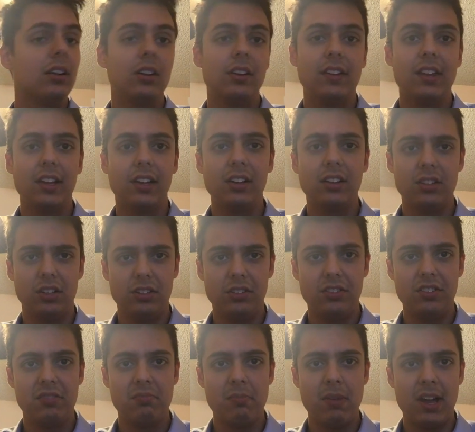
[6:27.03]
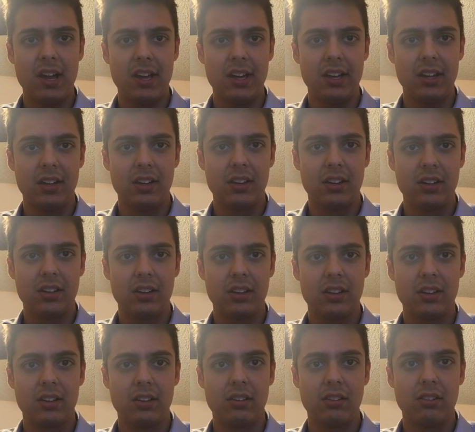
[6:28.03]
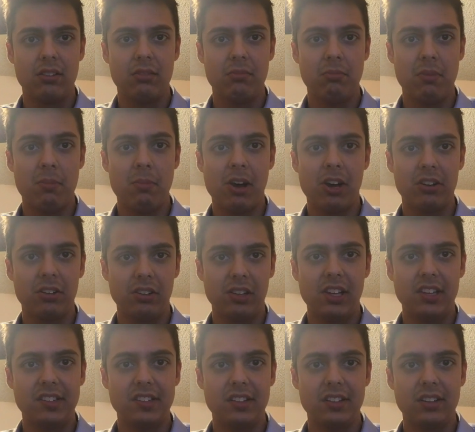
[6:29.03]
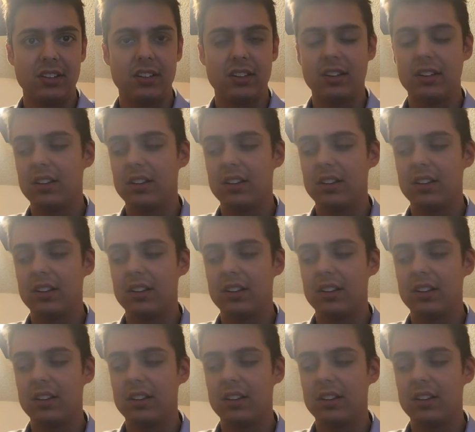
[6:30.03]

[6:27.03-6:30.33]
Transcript: And that concludes my model lesson.